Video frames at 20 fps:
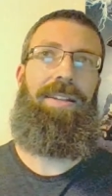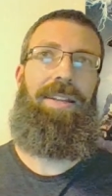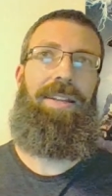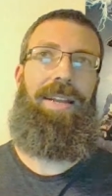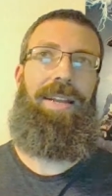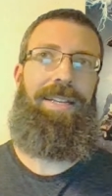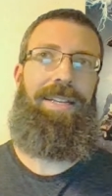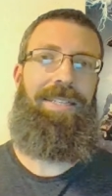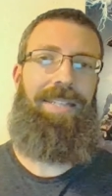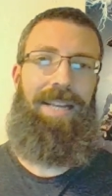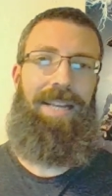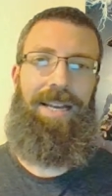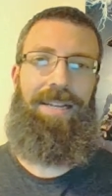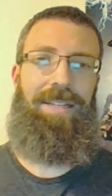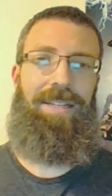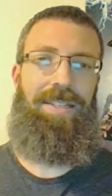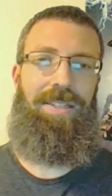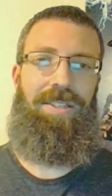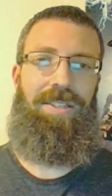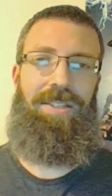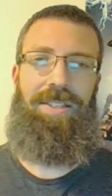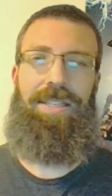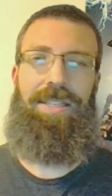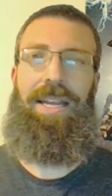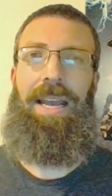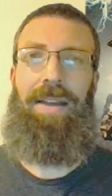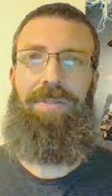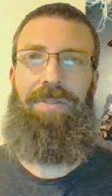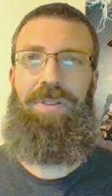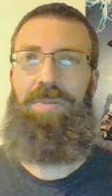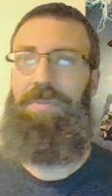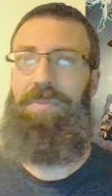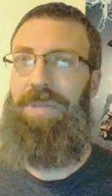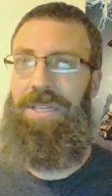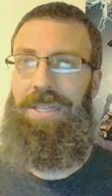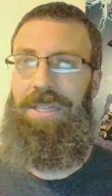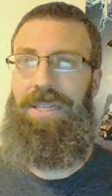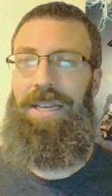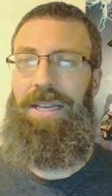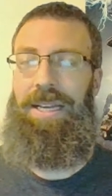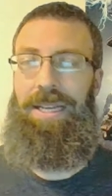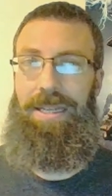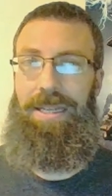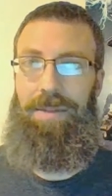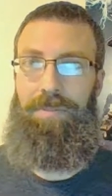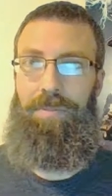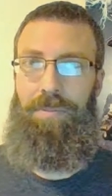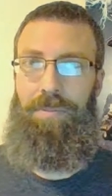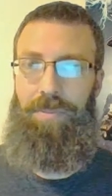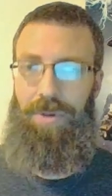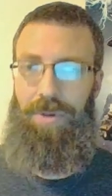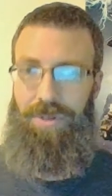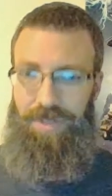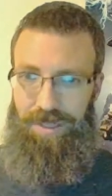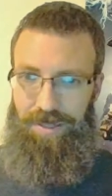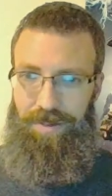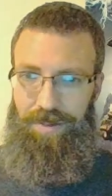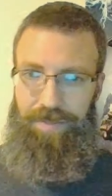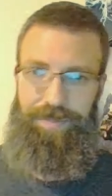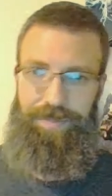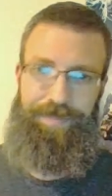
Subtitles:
antagonist doesn't have to be a person.